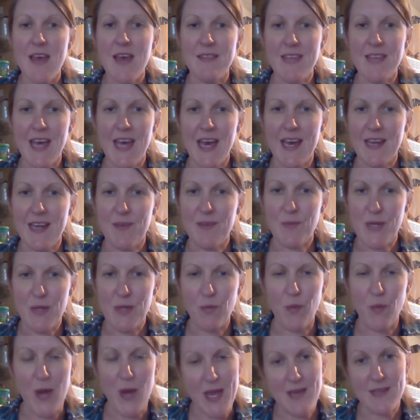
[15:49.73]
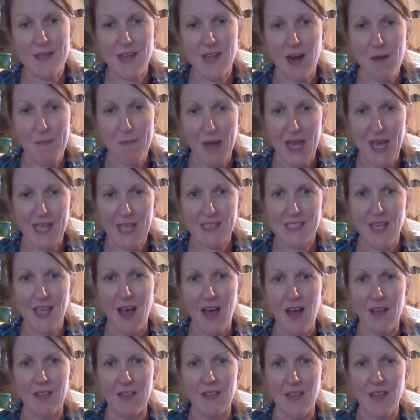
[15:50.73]
that we weight our bikes
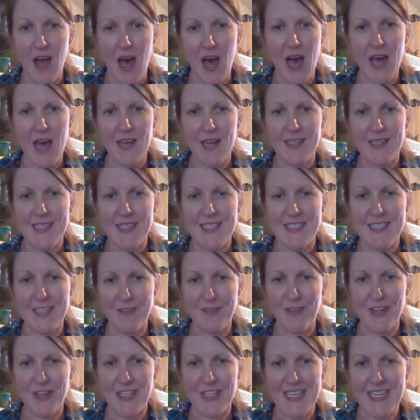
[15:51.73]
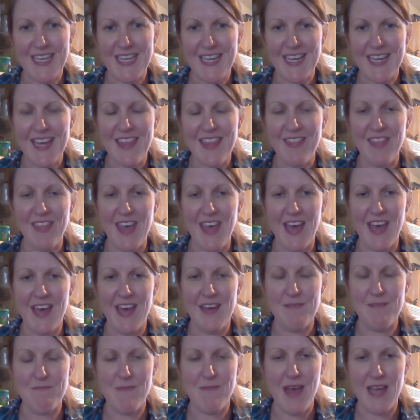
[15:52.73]
a lot differently
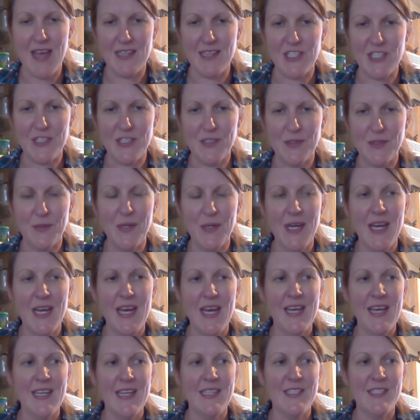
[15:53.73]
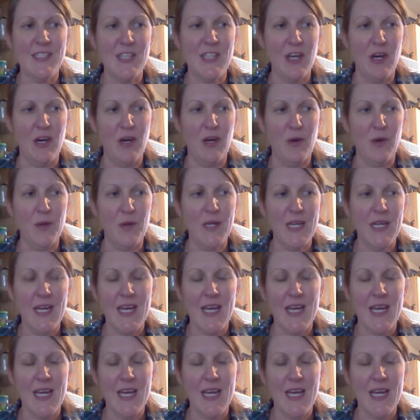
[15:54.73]
than men do. So